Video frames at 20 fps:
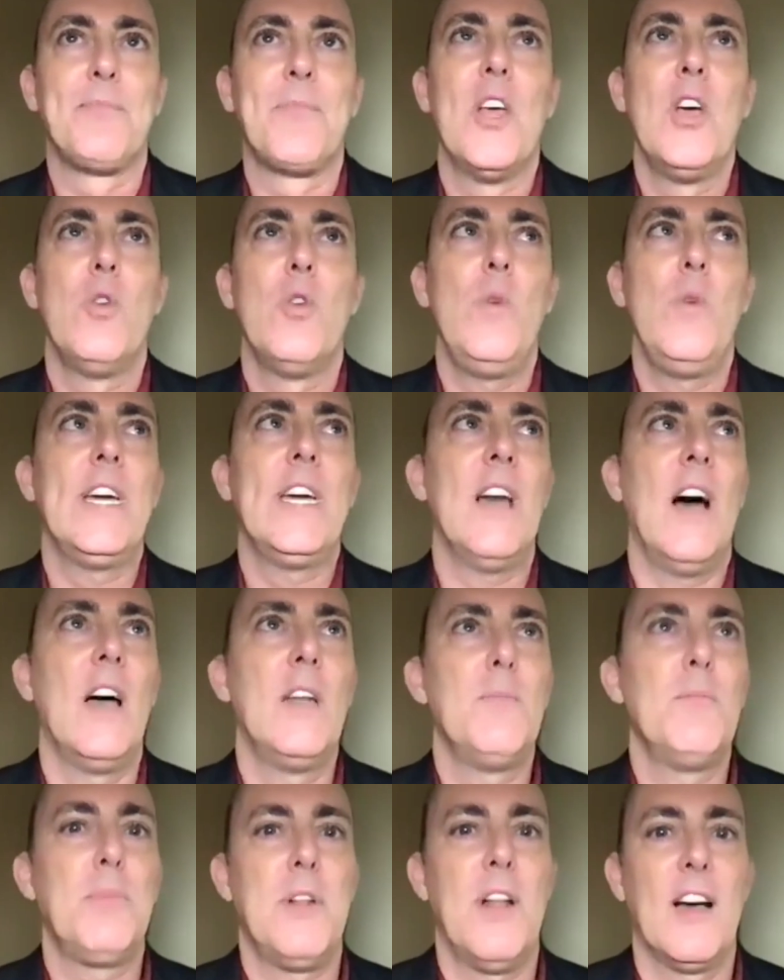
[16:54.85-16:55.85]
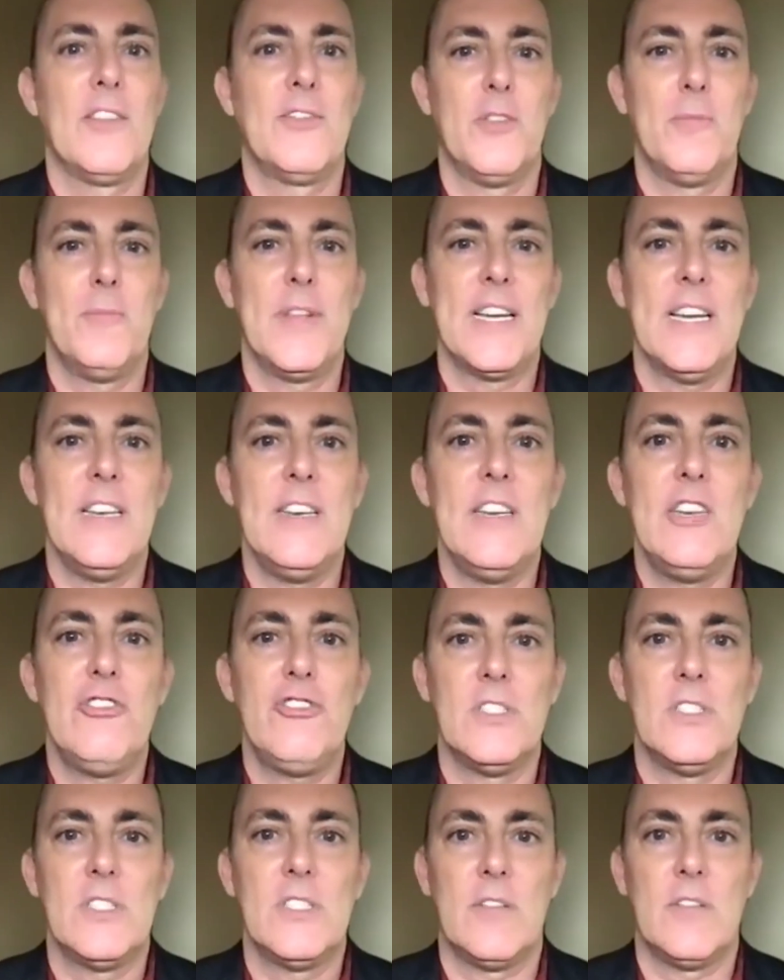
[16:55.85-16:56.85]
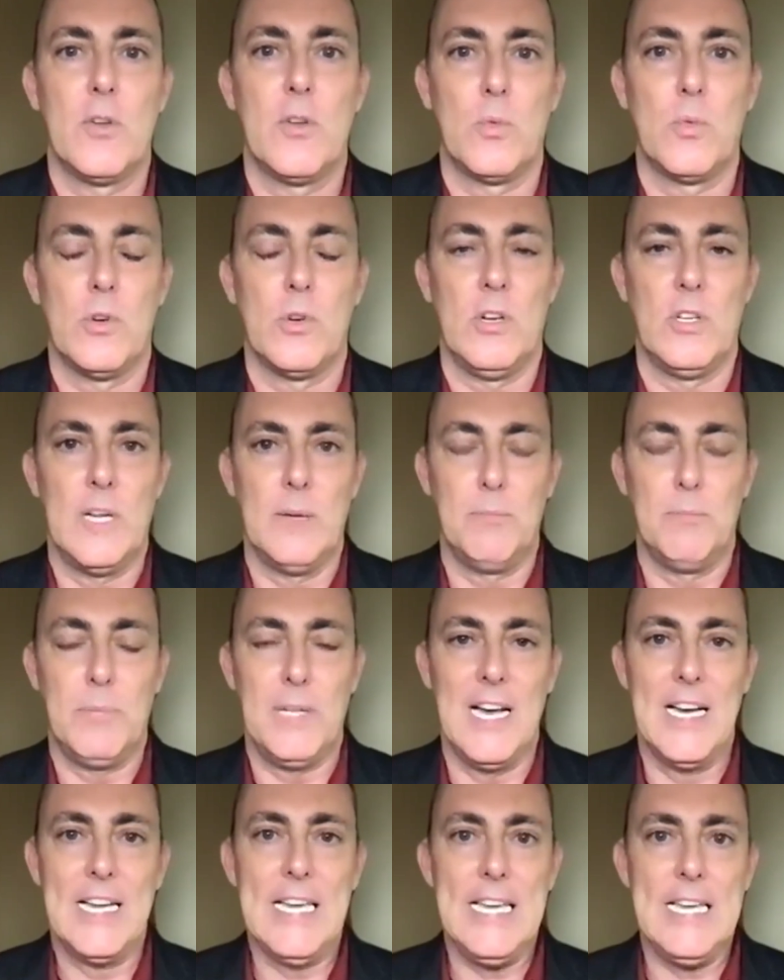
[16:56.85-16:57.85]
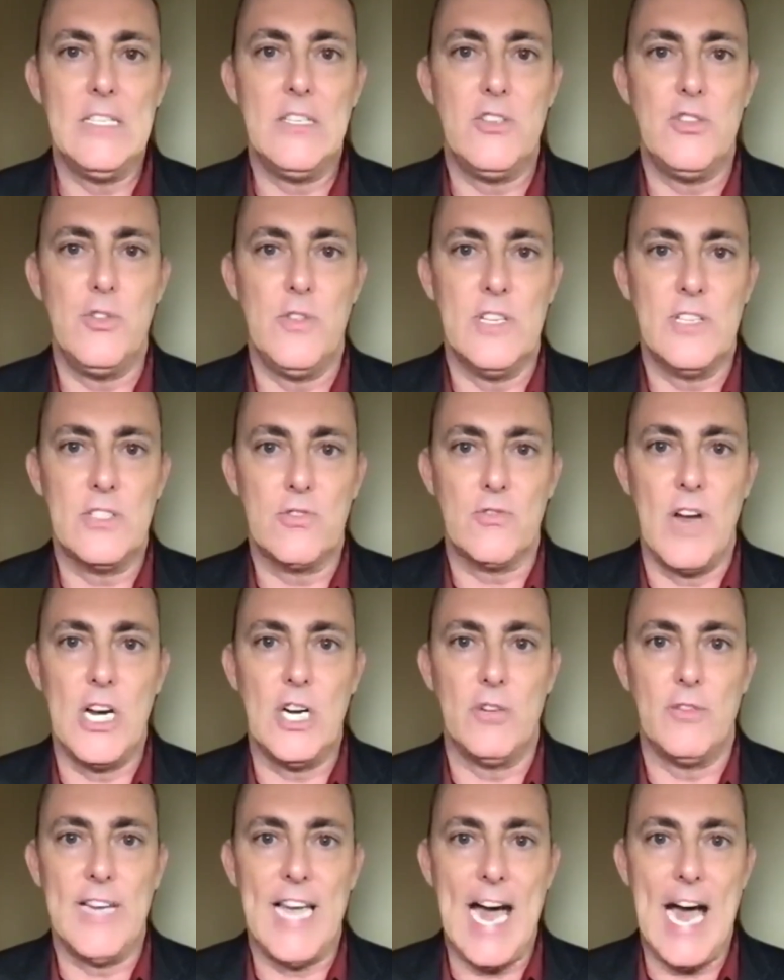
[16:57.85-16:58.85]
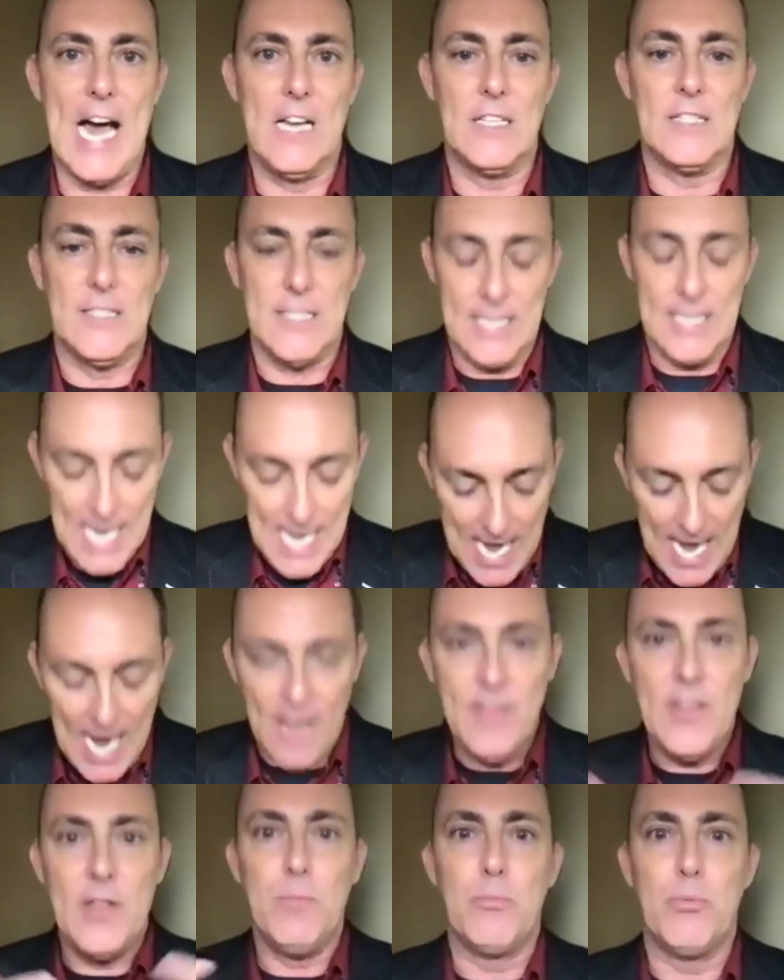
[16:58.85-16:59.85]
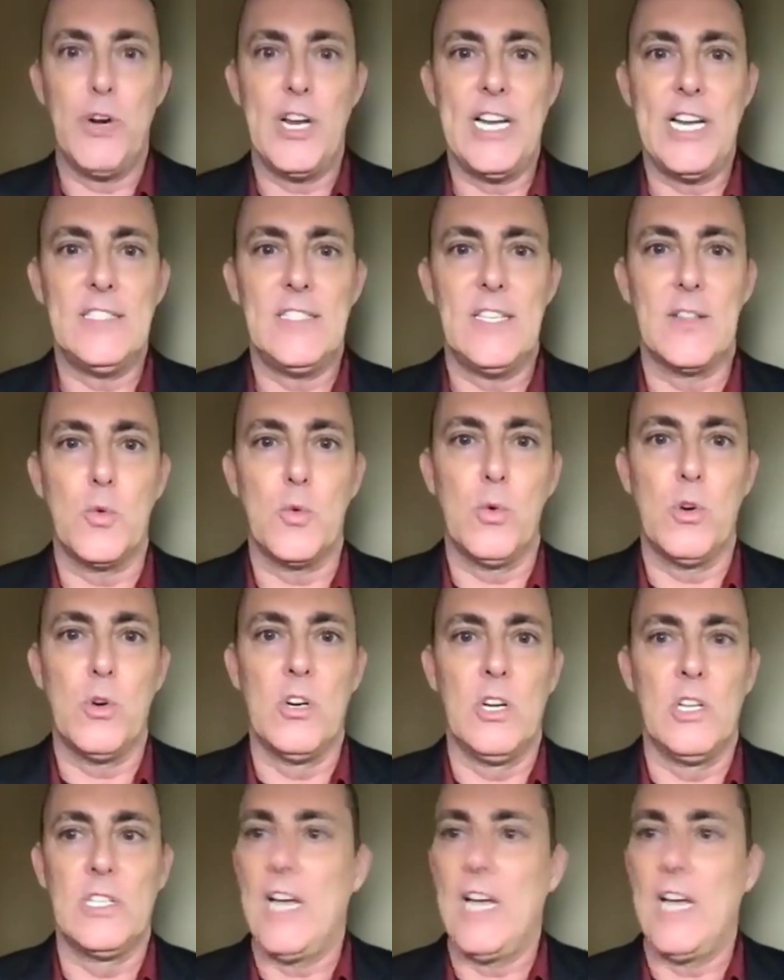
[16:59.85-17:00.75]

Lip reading: we can unplug from the conditions of the world and plug into this greater reality and then bring it to the world.